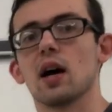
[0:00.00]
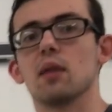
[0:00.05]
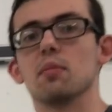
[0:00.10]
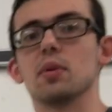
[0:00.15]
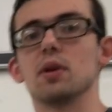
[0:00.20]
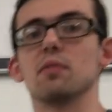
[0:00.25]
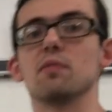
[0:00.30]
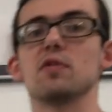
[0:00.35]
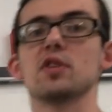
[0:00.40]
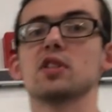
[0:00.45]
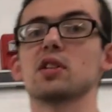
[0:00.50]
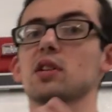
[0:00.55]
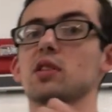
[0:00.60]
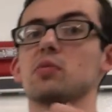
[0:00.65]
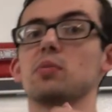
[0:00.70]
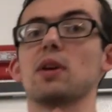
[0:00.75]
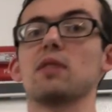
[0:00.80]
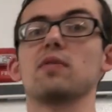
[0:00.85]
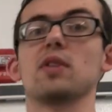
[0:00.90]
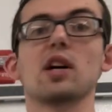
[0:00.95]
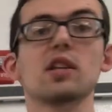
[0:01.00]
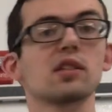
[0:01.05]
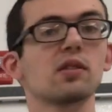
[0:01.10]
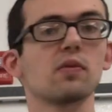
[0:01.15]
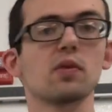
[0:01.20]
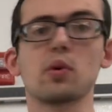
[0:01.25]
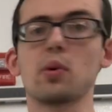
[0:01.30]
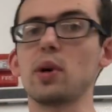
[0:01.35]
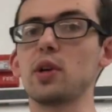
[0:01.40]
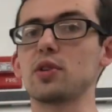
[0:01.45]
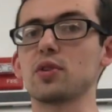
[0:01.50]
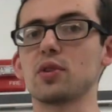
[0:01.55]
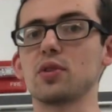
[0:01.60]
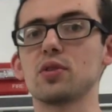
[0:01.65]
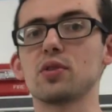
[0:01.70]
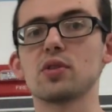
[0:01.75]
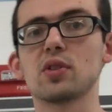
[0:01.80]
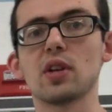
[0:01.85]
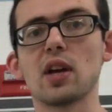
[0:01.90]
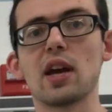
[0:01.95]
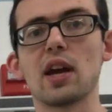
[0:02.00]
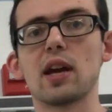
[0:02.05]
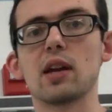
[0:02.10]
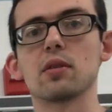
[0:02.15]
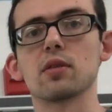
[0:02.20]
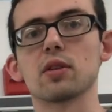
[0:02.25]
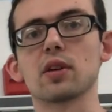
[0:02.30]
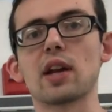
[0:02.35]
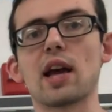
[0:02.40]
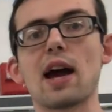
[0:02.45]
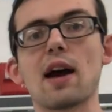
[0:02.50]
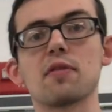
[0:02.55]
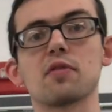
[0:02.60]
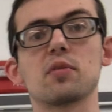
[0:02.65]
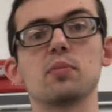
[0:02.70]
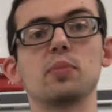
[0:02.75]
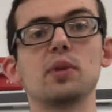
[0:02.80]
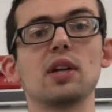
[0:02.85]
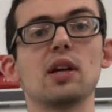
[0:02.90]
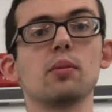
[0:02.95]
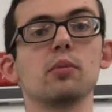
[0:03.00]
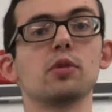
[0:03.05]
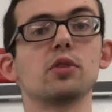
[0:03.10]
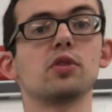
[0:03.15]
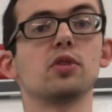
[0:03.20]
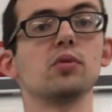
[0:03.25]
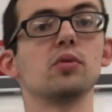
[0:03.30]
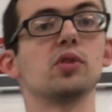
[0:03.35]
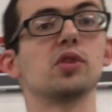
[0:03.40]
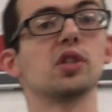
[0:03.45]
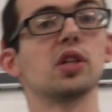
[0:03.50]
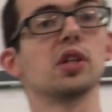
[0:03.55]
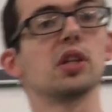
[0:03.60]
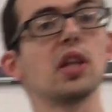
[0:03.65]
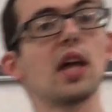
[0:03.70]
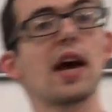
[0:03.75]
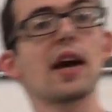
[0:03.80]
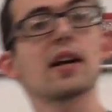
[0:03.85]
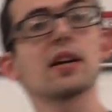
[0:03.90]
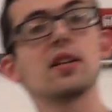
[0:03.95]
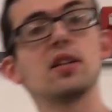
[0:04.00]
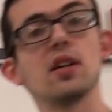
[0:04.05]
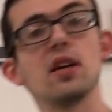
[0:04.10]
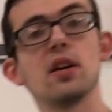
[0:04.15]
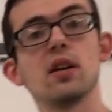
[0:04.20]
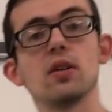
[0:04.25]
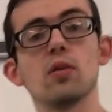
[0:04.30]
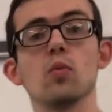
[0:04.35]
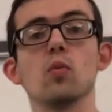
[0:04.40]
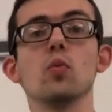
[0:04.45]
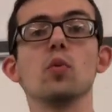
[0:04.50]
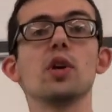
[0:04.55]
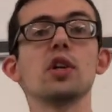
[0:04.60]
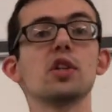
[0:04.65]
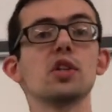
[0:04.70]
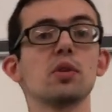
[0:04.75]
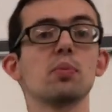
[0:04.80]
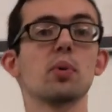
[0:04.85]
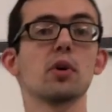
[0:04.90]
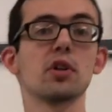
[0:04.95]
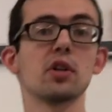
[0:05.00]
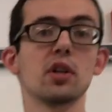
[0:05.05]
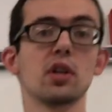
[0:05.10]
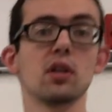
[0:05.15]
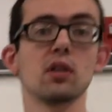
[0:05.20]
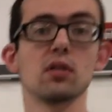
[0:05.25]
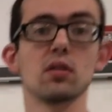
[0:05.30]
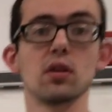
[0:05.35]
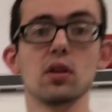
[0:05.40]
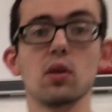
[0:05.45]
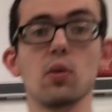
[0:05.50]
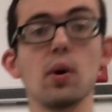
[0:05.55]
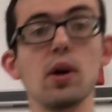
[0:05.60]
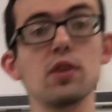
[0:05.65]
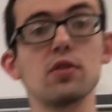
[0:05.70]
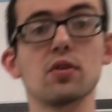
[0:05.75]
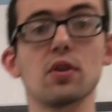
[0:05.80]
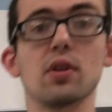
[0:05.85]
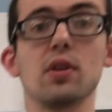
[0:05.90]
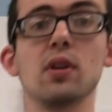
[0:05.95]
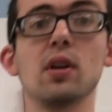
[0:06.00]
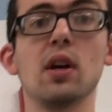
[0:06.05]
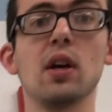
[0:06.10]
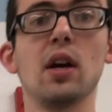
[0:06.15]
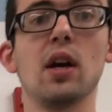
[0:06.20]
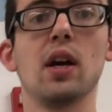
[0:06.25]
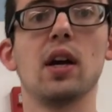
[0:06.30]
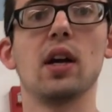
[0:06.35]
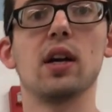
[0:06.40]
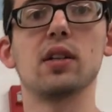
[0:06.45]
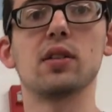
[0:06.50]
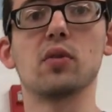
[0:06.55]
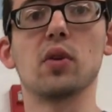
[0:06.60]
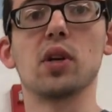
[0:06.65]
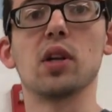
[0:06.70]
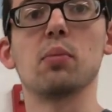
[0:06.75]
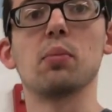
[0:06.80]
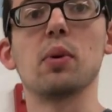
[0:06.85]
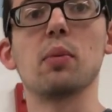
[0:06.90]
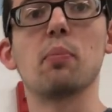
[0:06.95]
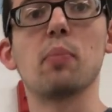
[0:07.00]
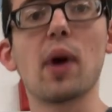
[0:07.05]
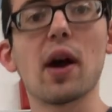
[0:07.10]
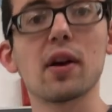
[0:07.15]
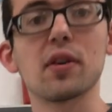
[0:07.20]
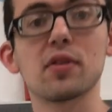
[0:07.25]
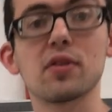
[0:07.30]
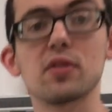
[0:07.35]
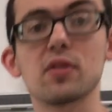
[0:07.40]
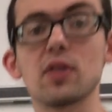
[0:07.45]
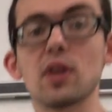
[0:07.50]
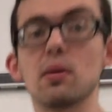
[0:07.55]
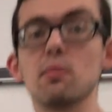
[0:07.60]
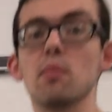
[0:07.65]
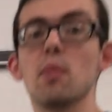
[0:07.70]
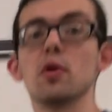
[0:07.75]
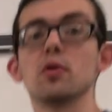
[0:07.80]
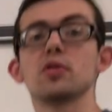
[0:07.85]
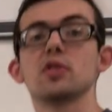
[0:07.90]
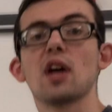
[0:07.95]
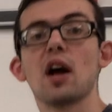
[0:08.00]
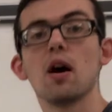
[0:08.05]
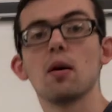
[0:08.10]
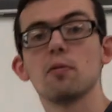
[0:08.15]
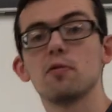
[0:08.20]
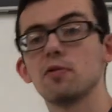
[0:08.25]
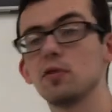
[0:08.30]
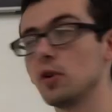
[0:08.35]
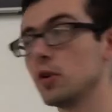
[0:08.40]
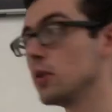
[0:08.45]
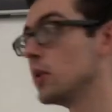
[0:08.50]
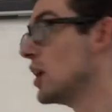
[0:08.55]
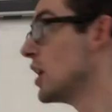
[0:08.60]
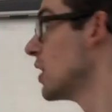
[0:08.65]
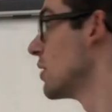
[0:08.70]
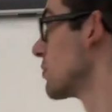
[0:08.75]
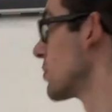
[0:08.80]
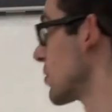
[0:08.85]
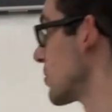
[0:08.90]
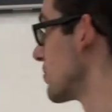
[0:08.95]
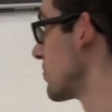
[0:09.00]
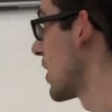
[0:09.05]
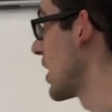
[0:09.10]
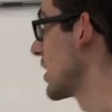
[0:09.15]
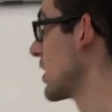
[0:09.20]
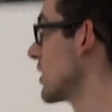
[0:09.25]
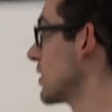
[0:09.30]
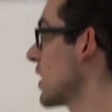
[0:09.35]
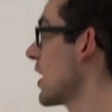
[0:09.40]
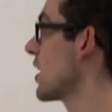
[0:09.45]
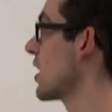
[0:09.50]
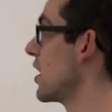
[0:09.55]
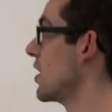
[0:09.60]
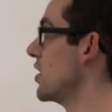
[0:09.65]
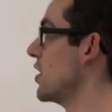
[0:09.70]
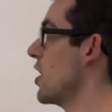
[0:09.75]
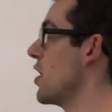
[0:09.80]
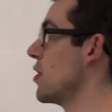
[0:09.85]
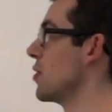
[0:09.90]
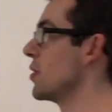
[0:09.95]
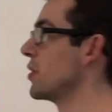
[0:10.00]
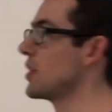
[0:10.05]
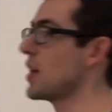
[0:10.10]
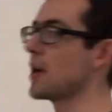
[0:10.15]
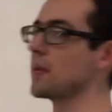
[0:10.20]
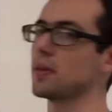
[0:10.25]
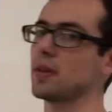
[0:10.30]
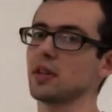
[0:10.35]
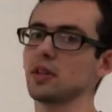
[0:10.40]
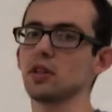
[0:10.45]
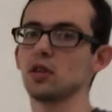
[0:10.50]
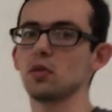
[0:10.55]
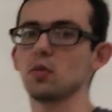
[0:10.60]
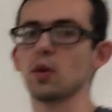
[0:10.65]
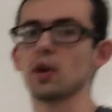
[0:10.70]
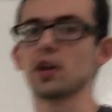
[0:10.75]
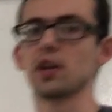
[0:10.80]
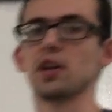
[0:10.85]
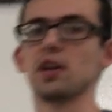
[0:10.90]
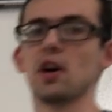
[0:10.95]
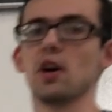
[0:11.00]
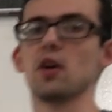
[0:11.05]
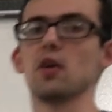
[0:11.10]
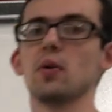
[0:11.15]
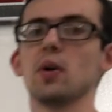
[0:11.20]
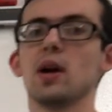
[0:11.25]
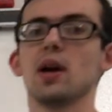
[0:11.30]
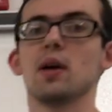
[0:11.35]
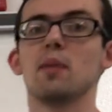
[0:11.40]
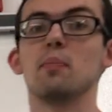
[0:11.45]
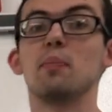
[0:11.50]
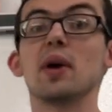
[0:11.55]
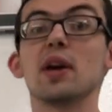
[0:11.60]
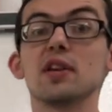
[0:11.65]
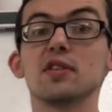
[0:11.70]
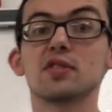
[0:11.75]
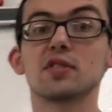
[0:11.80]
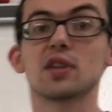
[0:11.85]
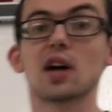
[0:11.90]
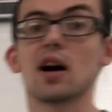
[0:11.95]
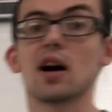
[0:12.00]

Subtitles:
But in physics, we have lots of equations, and you're going to have to be able to select which particular equation is going to be best and most helpful for finding that unknown, that thing that you want to know, based